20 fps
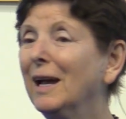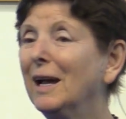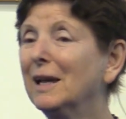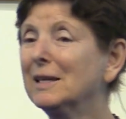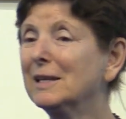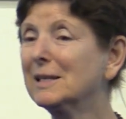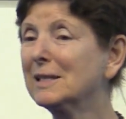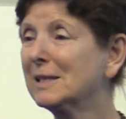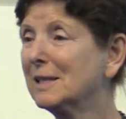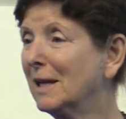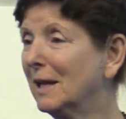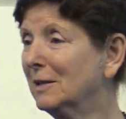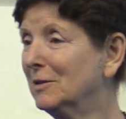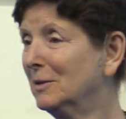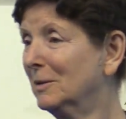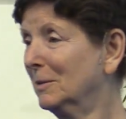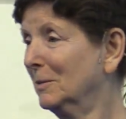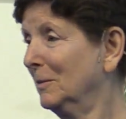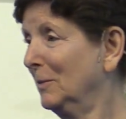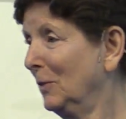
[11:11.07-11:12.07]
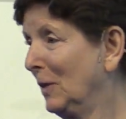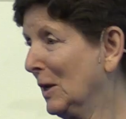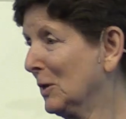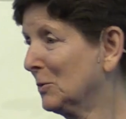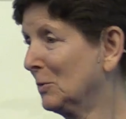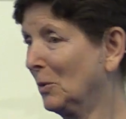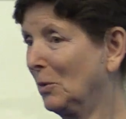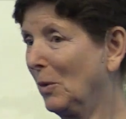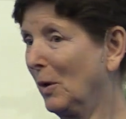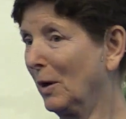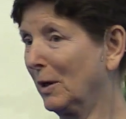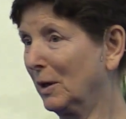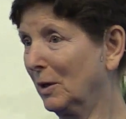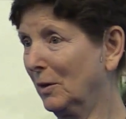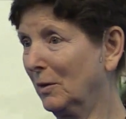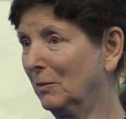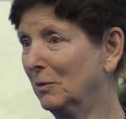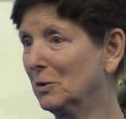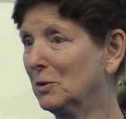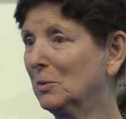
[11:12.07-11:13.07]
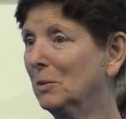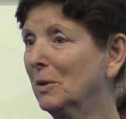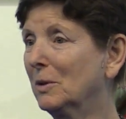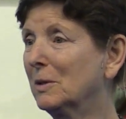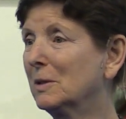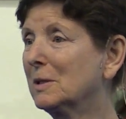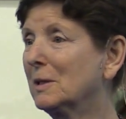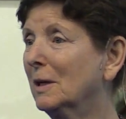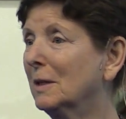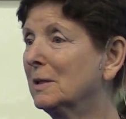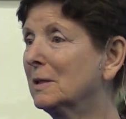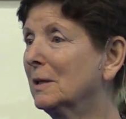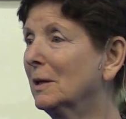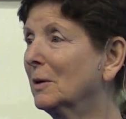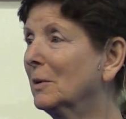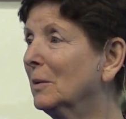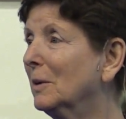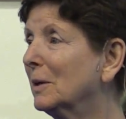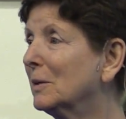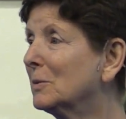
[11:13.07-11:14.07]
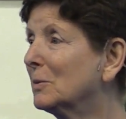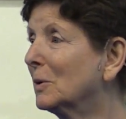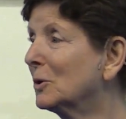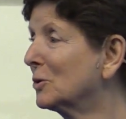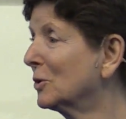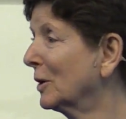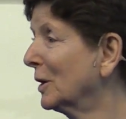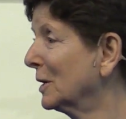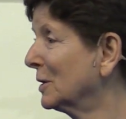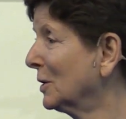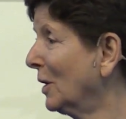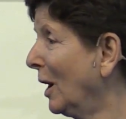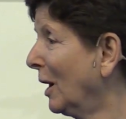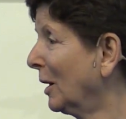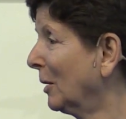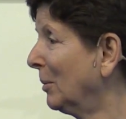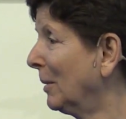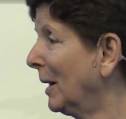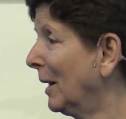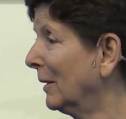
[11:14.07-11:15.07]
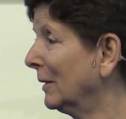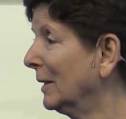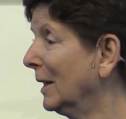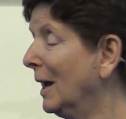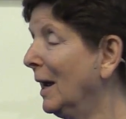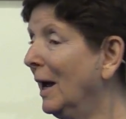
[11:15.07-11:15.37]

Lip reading: he said, as we're walking over to where the satsang was, what should I talk about?